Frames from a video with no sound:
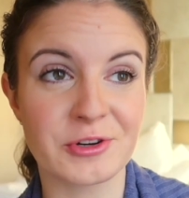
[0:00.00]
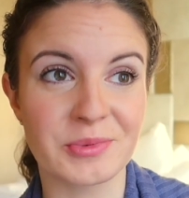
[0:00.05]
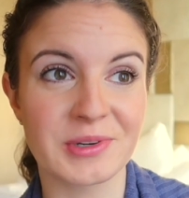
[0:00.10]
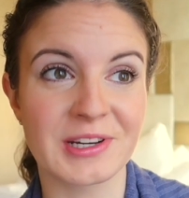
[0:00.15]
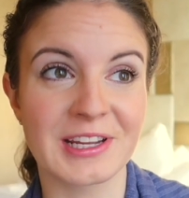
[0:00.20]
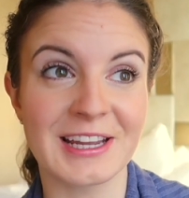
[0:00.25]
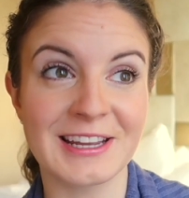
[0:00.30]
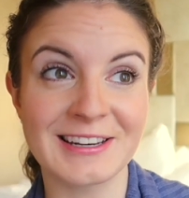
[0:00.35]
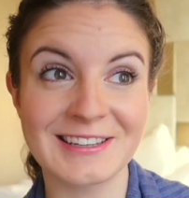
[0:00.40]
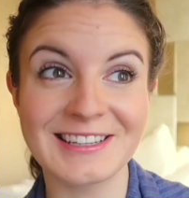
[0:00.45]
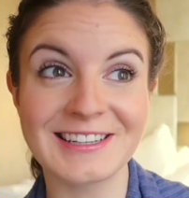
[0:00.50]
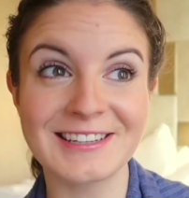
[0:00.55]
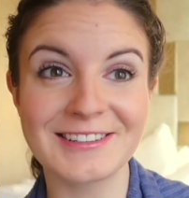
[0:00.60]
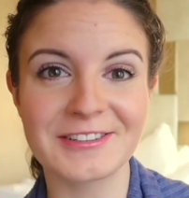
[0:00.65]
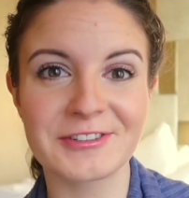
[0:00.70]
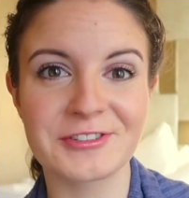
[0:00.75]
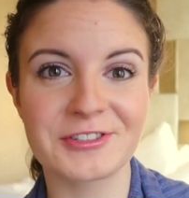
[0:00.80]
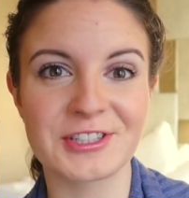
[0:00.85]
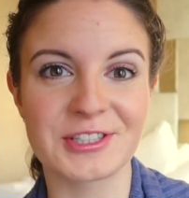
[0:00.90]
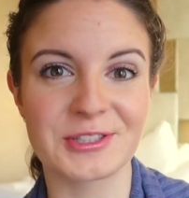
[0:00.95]
German and
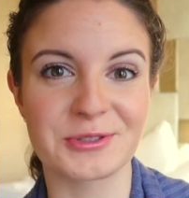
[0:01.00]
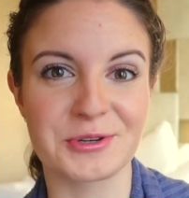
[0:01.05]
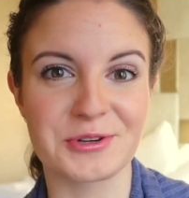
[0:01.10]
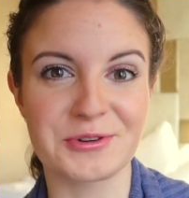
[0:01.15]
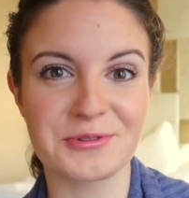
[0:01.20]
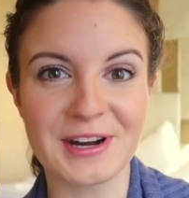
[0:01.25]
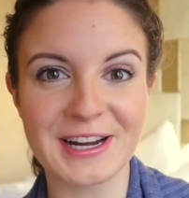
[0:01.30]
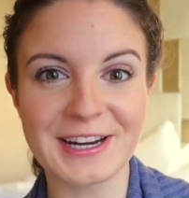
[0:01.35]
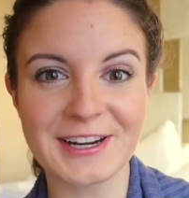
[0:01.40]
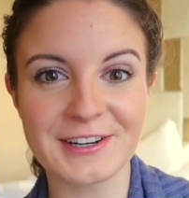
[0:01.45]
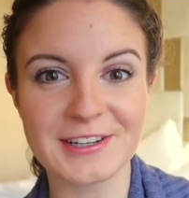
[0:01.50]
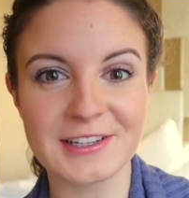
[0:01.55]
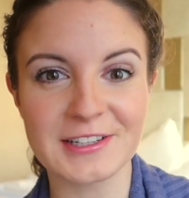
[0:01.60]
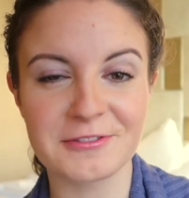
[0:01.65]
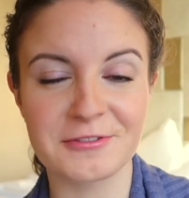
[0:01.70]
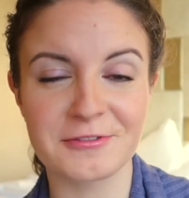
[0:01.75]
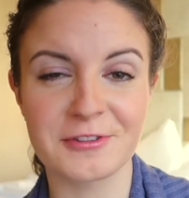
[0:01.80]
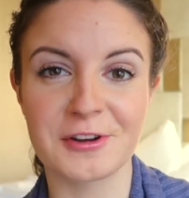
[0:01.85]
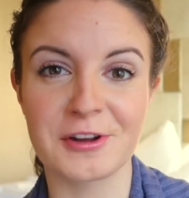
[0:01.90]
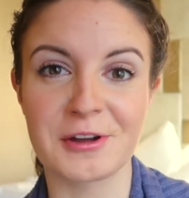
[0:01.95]
English is required
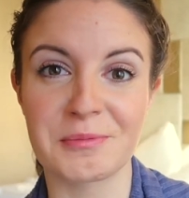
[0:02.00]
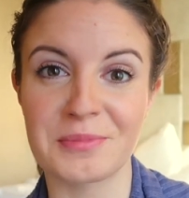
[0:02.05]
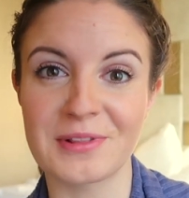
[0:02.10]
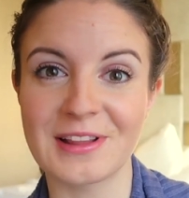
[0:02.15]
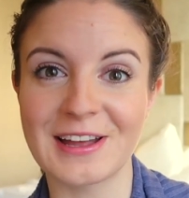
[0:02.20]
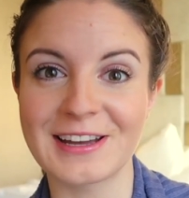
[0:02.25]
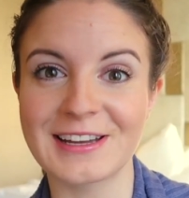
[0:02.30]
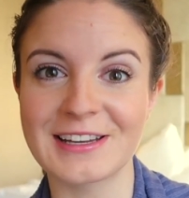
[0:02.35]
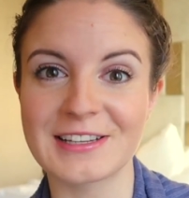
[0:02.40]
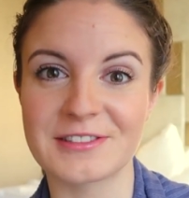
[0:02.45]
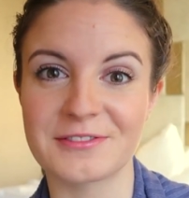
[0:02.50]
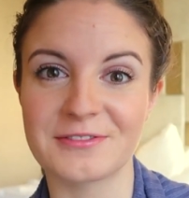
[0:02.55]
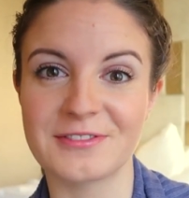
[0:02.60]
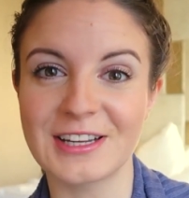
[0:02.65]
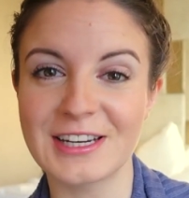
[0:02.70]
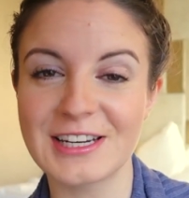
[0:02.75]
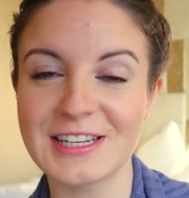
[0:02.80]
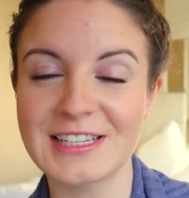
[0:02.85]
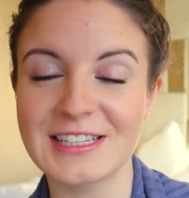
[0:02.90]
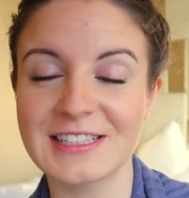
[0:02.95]
if you apply as a
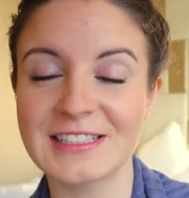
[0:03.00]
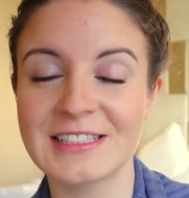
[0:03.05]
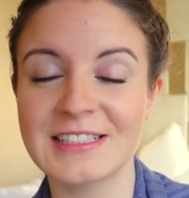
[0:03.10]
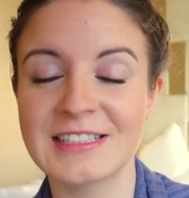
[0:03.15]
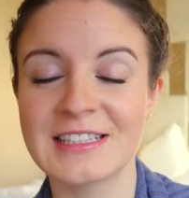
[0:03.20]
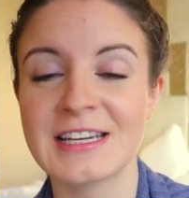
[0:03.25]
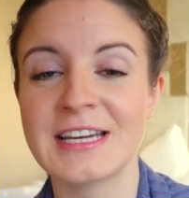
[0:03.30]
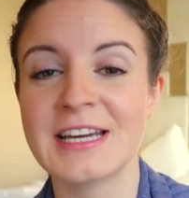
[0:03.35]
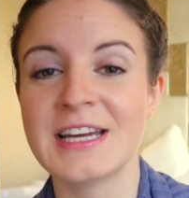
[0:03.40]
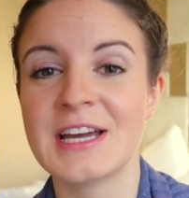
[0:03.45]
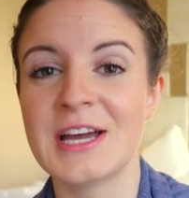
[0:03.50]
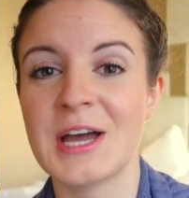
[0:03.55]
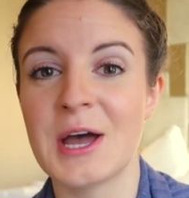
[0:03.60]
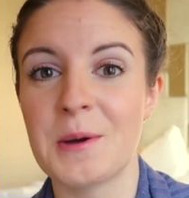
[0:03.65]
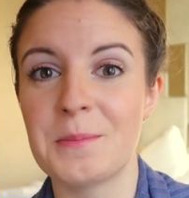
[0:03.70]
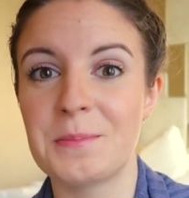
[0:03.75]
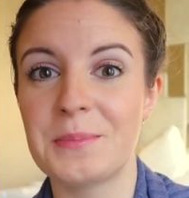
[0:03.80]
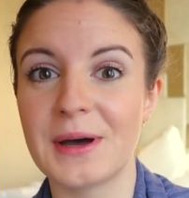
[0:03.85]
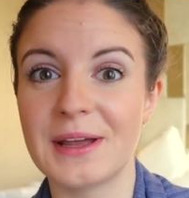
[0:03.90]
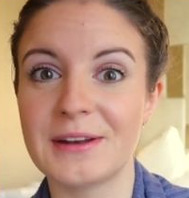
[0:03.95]
flight attendant,
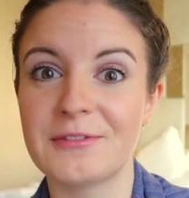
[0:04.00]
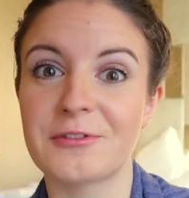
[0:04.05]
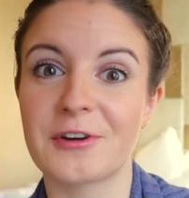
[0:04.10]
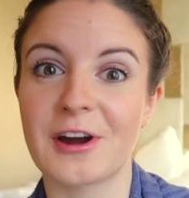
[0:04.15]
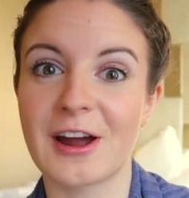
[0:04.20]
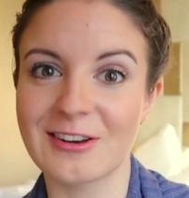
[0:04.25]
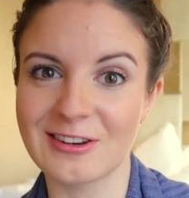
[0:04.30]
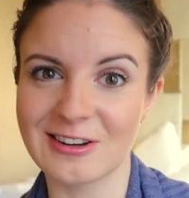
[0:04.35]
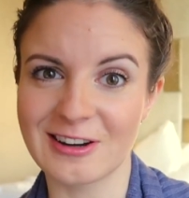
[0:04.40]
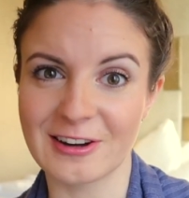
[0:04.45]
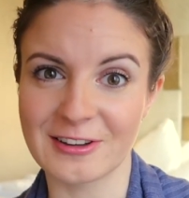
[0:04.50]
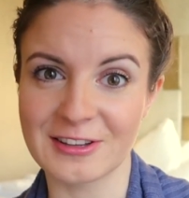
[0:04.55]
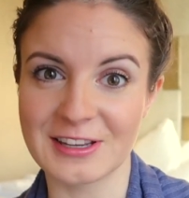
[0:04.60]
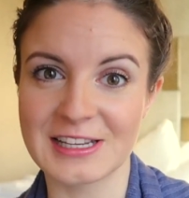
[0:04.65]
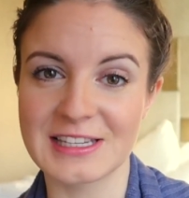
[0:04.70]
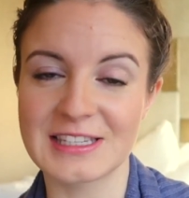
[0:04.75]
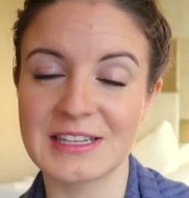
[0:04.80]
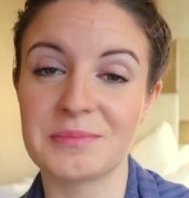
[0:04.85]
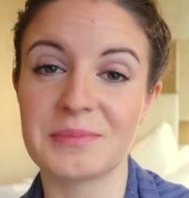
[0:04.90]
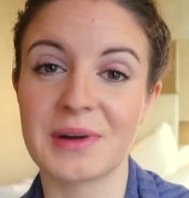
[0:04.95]
but for other
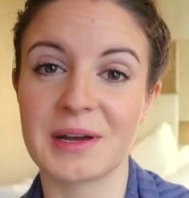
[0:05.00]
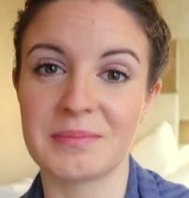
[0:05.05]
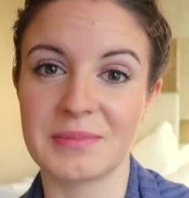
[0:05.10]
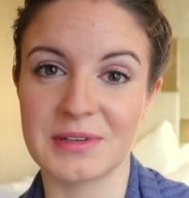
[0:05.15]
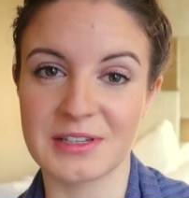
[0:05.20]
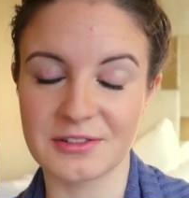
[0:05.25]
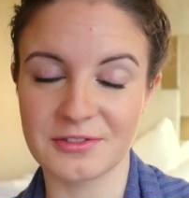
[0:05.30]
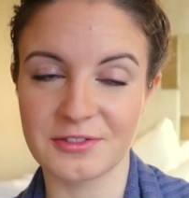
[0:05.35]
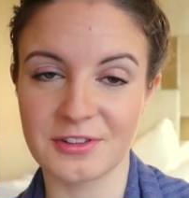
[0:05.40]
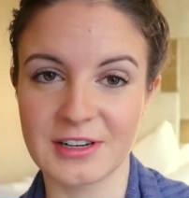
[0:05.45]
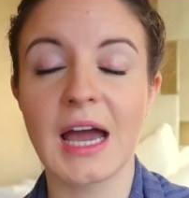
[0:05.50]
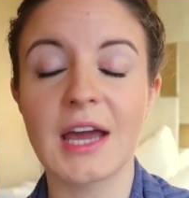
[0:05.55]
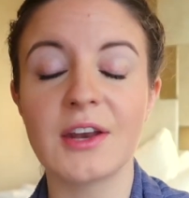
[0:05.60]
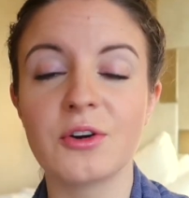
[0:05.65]
airlines it might be different.